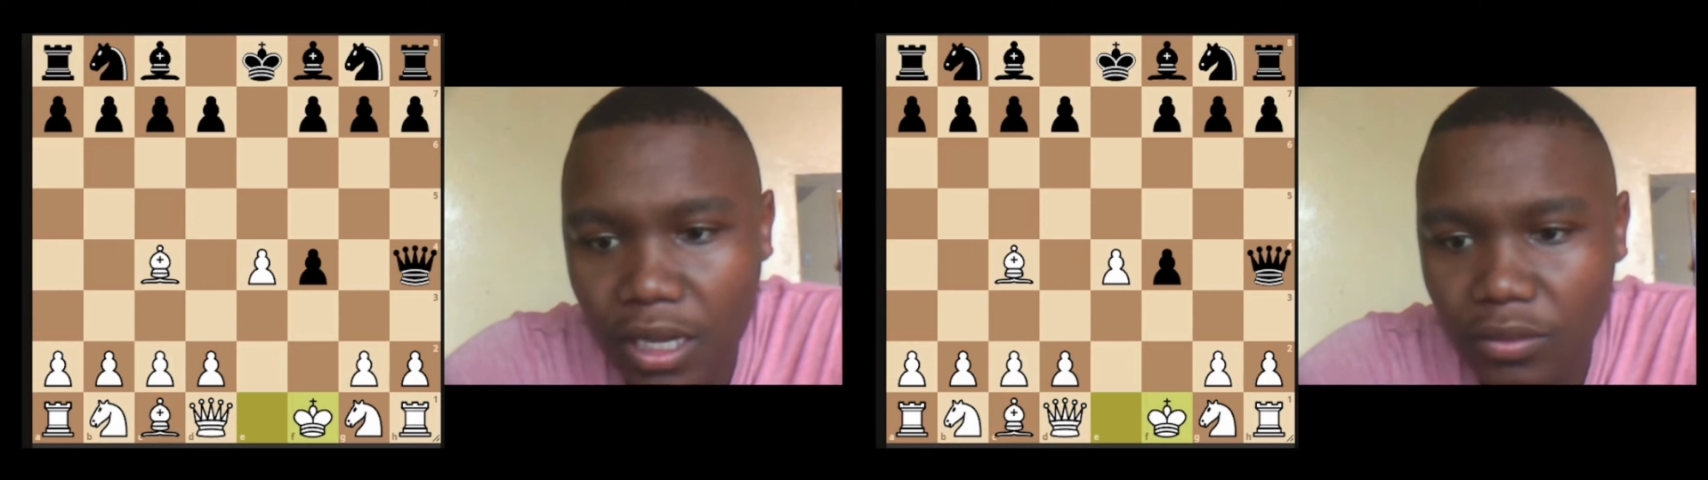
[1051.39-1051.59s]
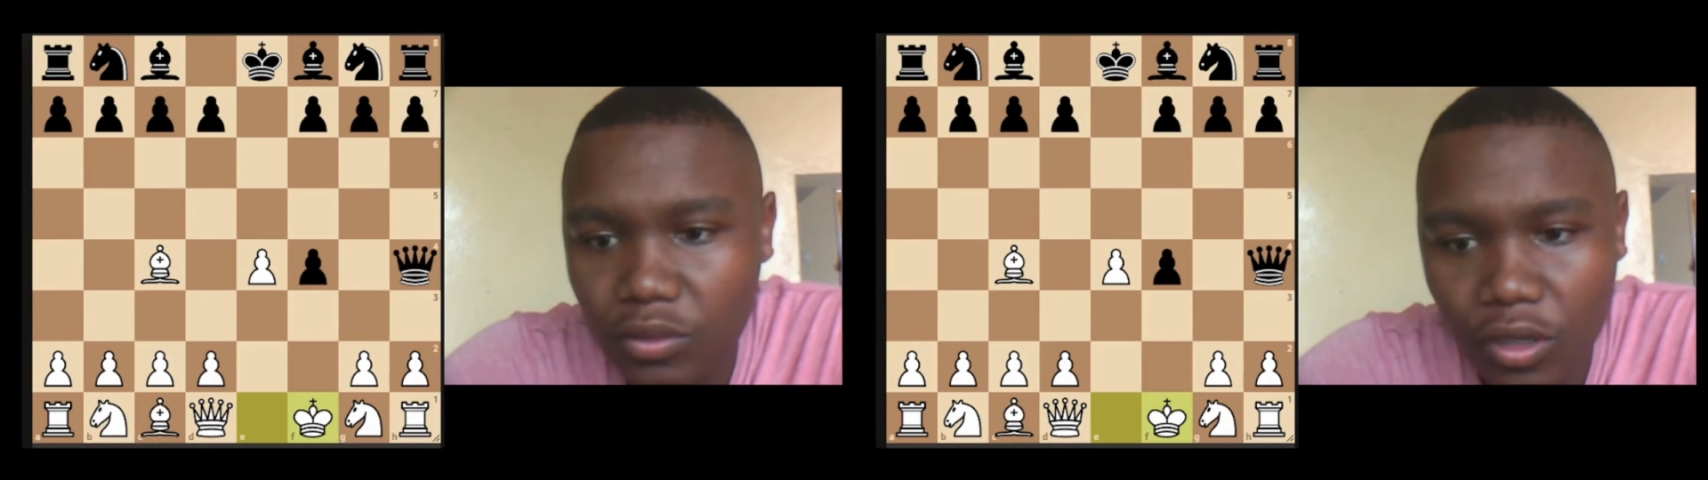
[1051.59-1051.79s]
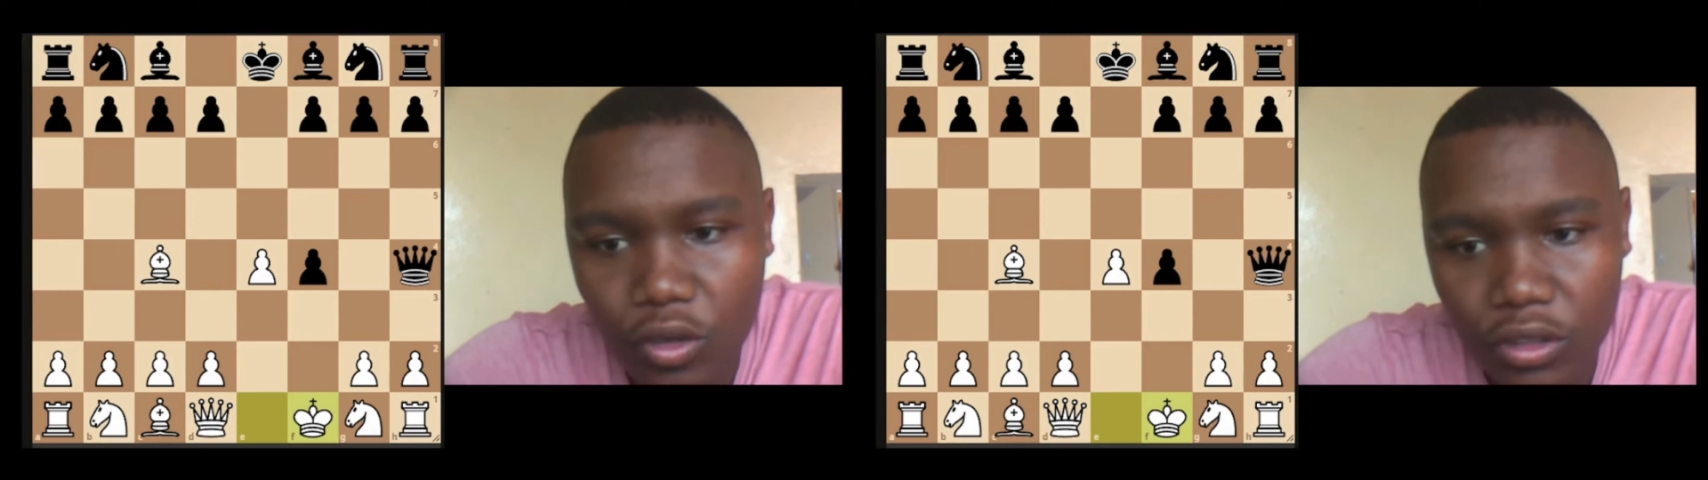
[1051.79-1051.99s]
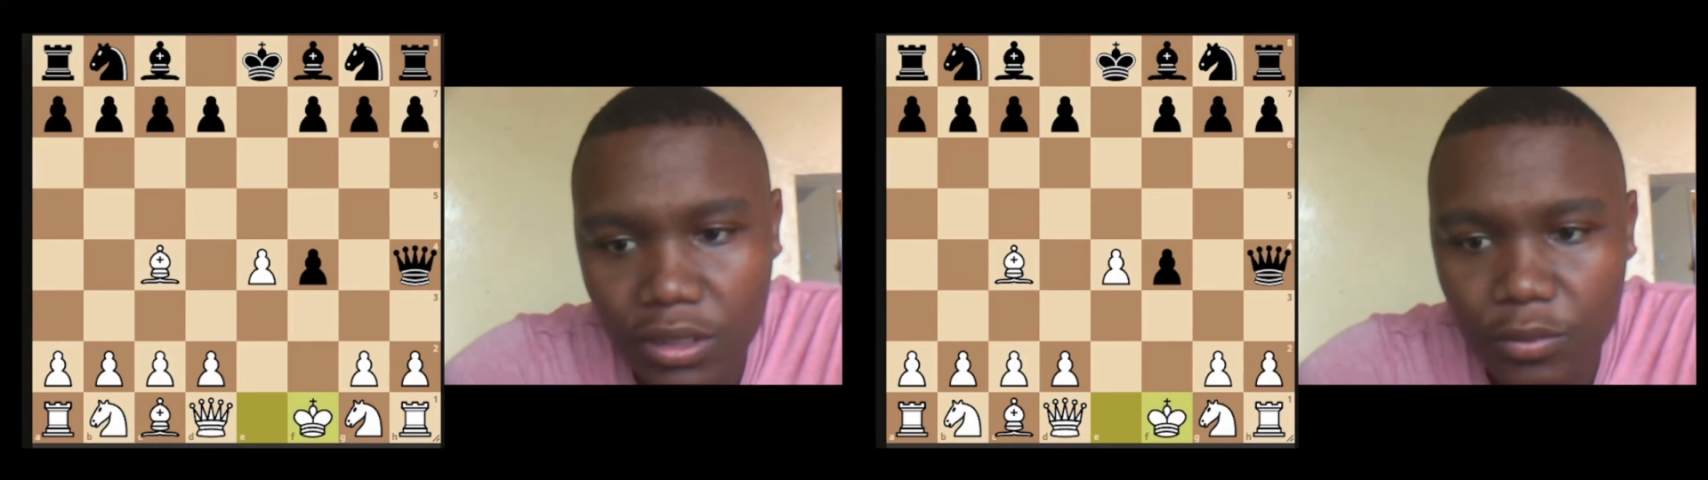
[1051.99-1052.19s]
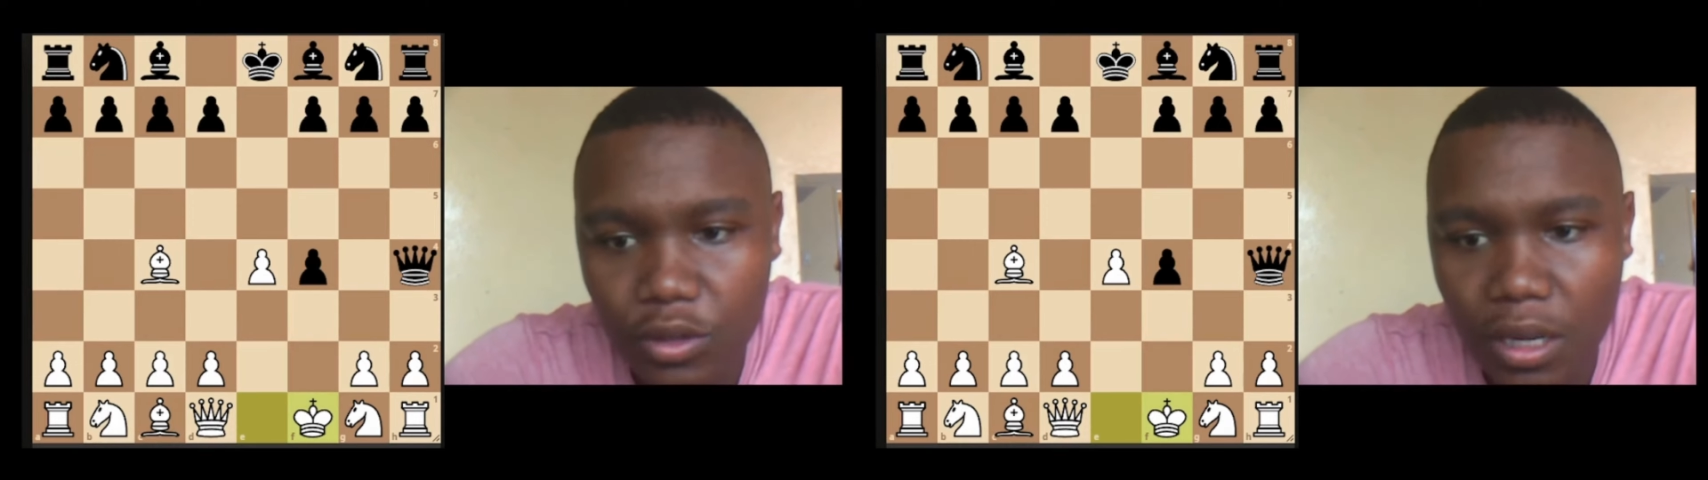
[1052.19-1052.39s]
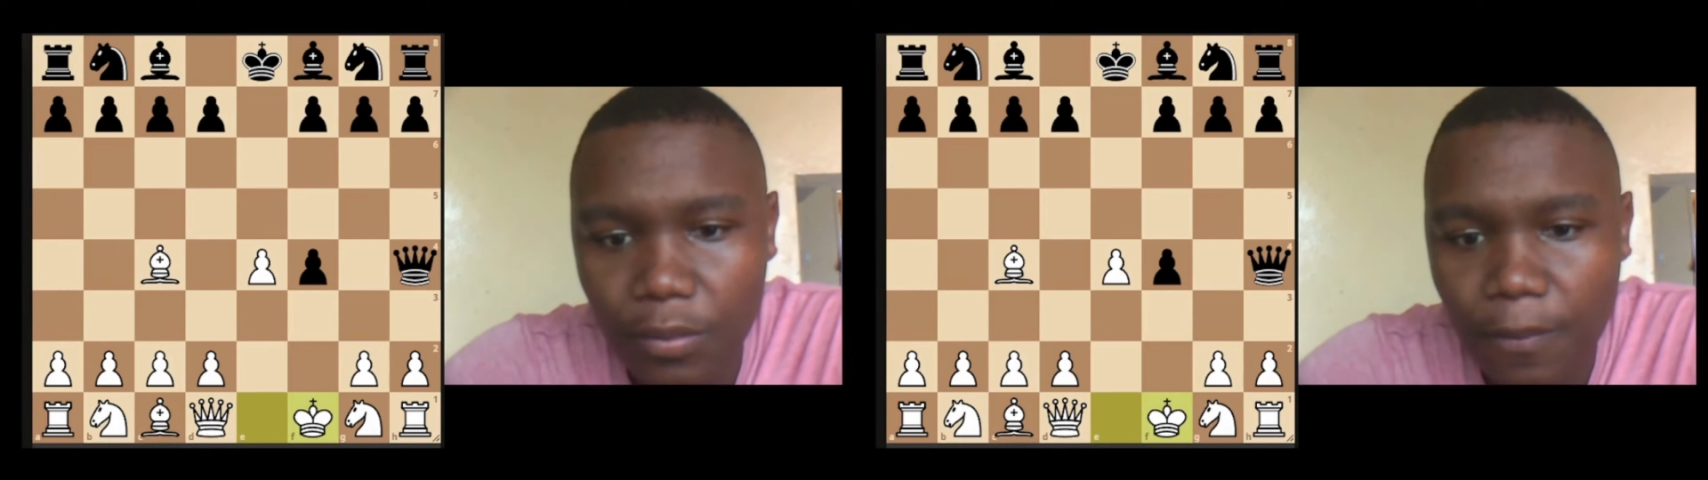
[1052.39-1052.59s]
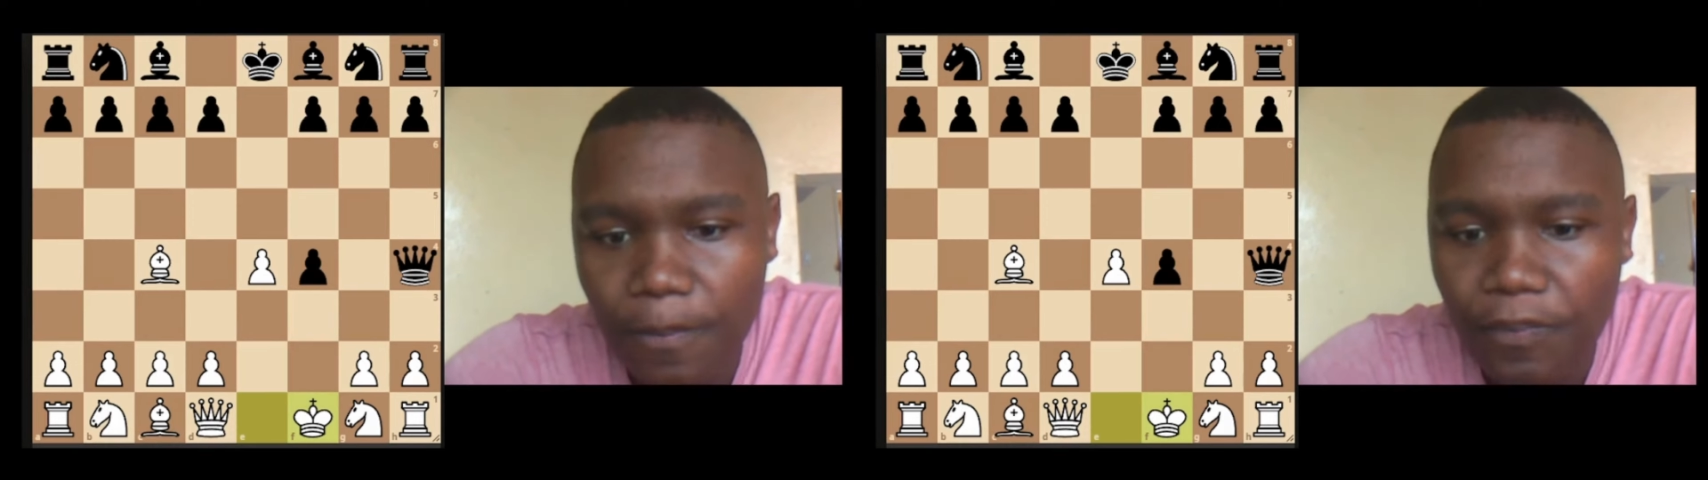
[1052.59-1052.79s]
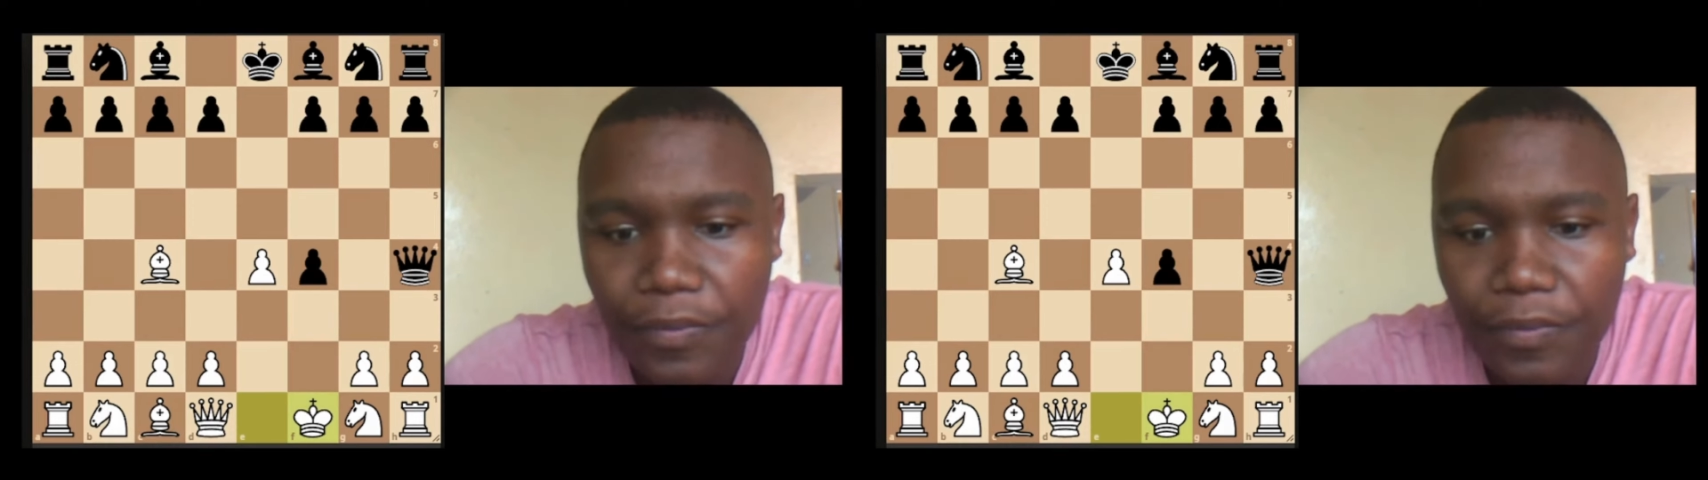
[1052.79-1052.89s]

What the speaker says: it's gonna cause some trouble